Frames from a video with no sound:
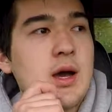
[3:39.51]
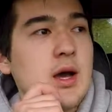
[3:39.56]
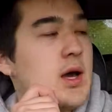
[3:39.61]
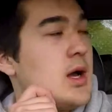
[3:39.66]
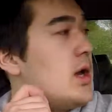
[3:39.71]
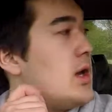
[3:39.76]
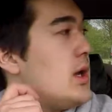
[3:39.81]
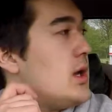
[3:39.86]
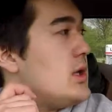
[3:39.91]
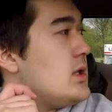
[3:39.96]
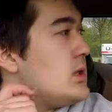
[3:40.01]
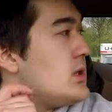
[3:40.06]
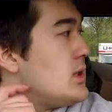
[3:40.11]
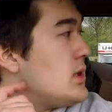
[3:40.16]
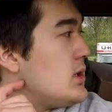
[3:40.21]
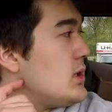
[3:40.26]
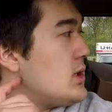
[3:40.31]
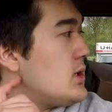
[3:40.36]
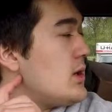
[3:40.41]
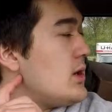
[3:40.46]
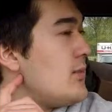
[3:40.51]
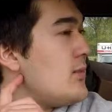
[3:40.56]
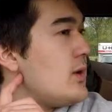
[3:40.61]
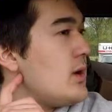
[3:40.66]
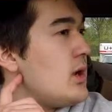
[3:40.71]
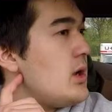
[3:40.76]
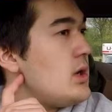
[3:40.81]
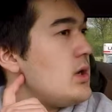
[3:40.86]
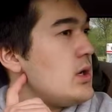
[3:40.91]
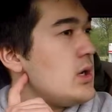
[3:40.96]
I think I
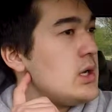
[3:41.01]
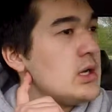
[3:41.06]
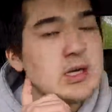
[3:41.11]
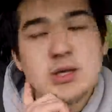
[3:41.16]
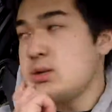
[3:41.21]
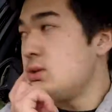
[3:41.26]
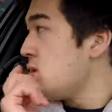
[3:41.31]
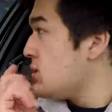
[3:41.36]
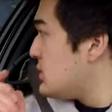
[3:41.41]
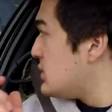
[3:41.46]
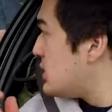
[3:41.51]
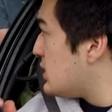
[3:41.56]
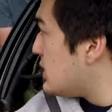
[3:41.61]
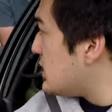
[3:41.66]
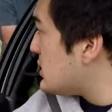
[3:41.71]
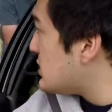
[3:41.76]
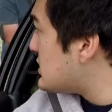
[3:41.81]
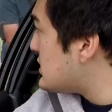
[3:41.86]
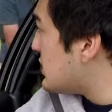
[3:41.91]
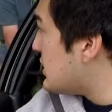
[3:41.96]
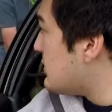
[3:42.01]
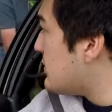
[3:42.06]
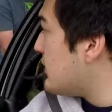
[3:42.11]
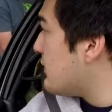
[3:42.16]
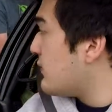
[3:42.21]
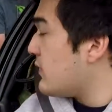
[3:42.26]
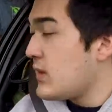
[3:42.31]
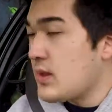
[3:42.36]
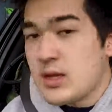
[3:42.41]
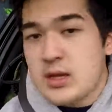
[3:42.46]
might need to get some
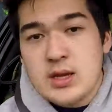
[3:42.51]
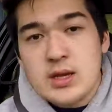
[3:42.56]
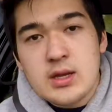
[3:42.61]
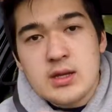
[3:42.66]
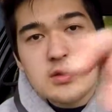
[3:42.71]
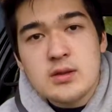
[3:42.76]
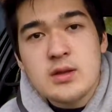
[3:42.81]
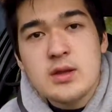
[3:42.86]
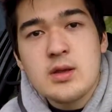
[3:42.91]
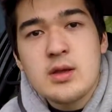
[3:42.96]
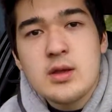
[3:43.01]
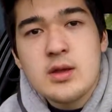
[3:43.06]
of that.